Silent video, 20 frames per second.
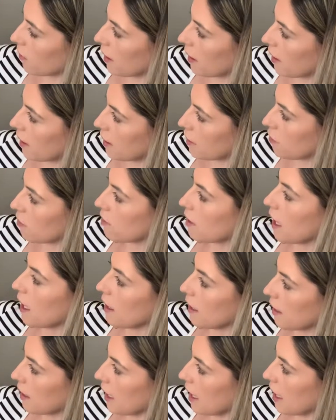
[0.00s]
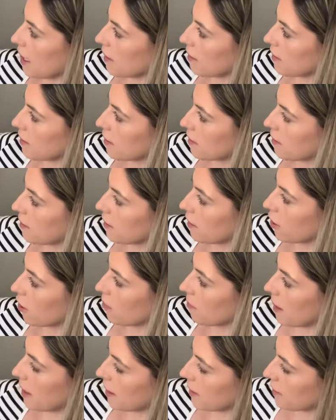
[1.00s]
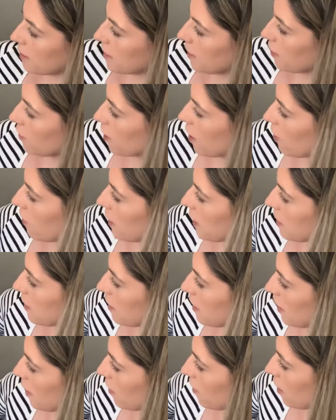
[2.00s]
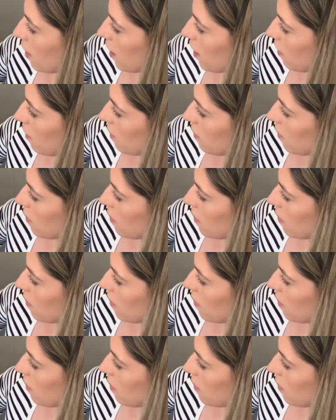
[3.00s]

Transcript: Can I do that? Yes. 0 minus 0 is 0.